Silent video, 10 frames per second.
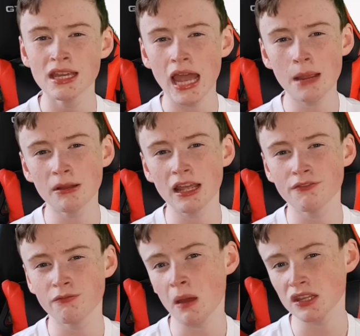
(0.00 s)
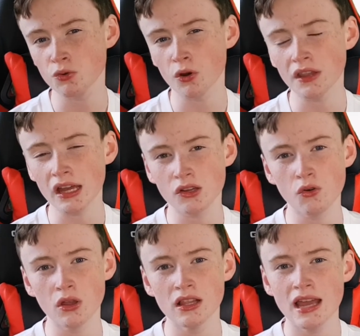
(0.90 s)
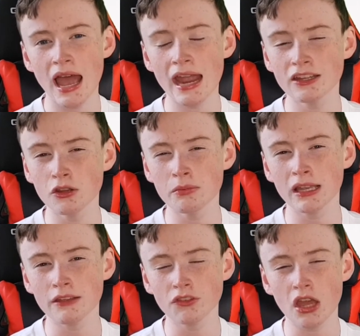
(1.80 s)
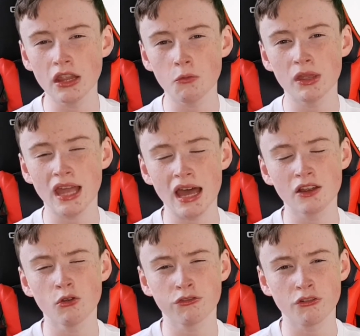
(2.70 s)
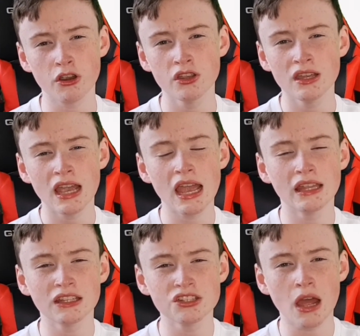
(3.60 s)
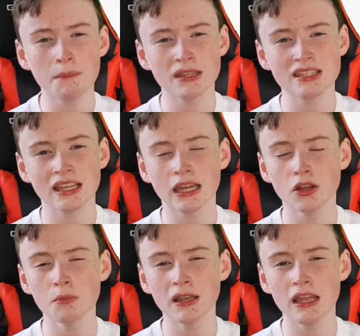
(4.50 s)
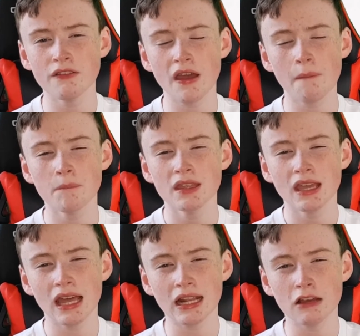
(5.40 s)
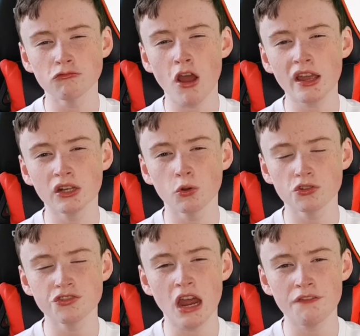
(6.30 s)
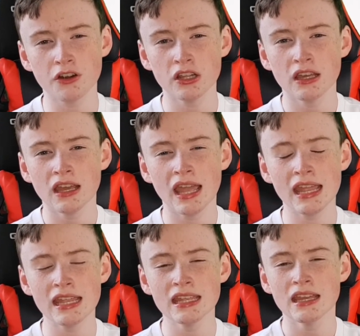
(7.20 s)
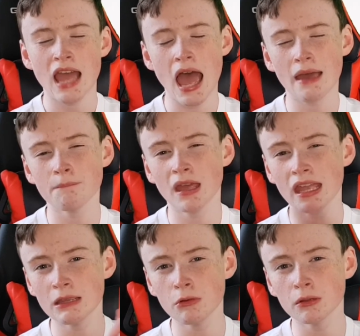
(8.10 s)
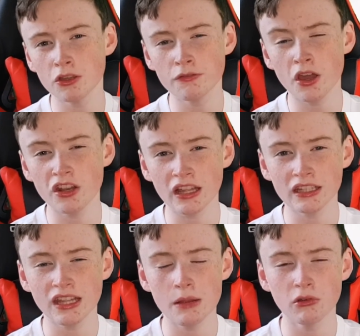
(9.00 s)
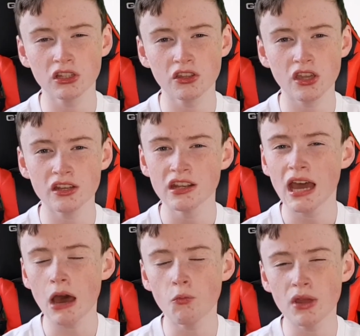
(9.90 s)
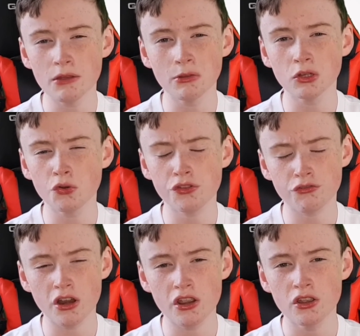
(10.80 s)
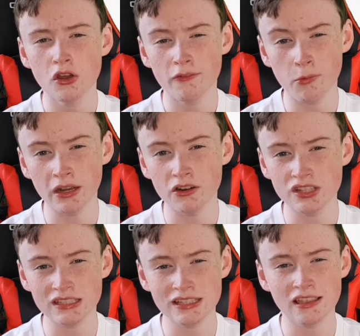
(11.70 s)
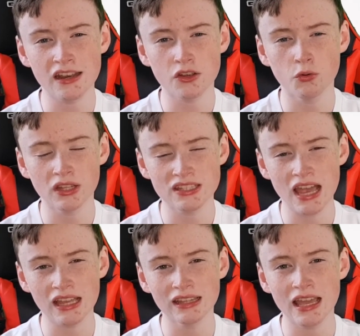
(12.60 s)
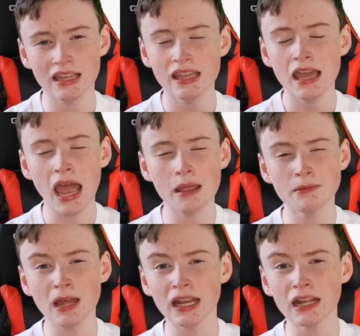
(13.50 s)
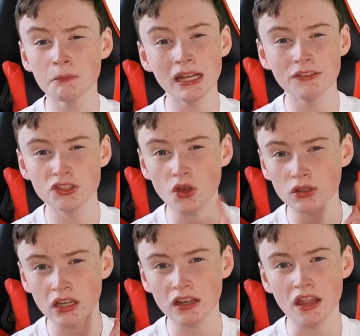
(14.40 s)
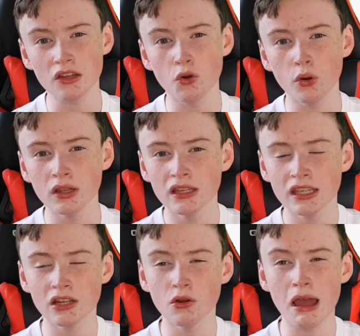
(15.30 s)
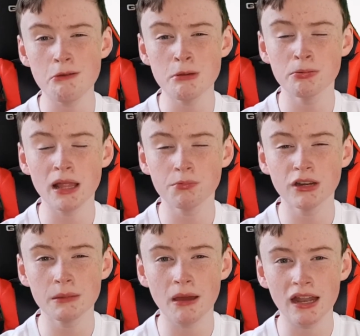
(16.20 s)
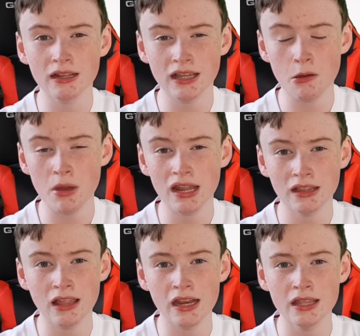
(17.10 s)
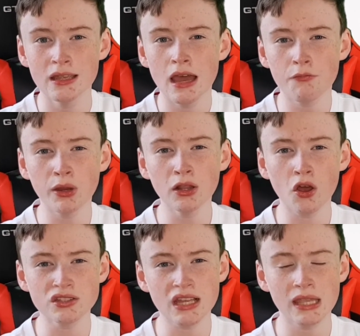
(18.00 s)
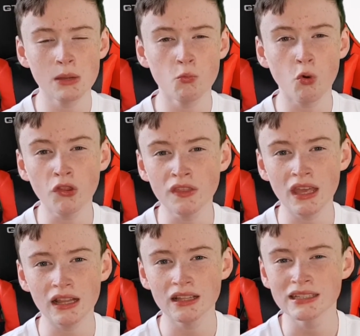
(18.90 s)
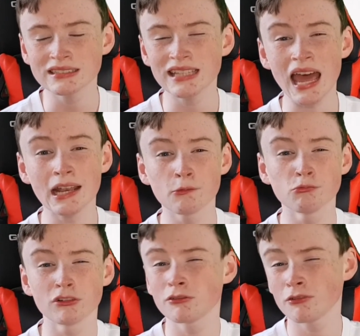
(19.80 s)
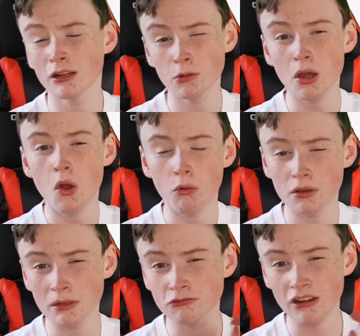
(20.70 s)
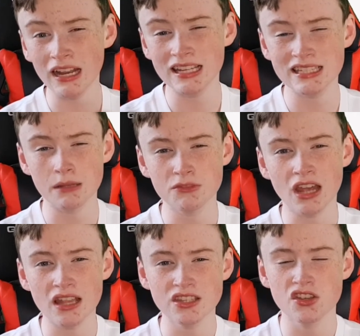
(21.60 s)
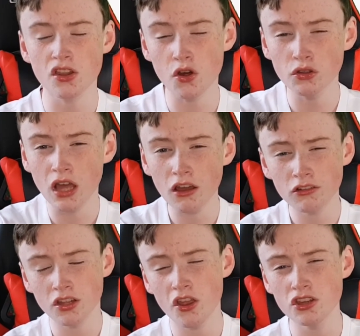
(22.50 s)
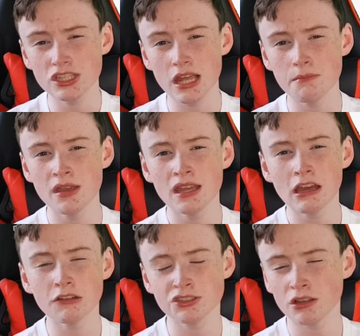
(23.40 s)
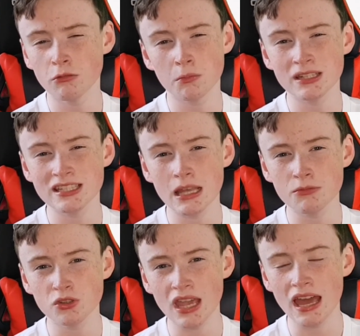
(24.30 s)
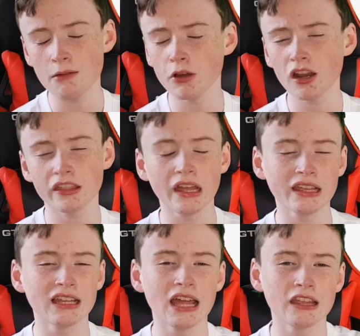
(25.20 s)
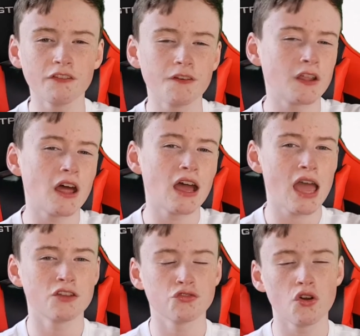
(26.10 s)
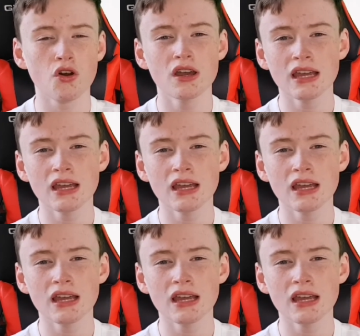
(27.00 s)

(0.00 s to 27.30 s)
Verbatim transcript: I believe by scoring that goal, I do believe now that we can go through in the Champions League. I do believe um, in a rocking old Trafford, he and he will do good and the team will do good and we will go through winners in Atletico in the second leg. I and I believe it's all down to that goal. You know, uh, we played pretty bad away at Atleti. If we would lost that game 1 0, then it would have been really slim chances. Although not too slim, it still would have been slim. So yeah, I've got to thank Elanga for that uh, draw.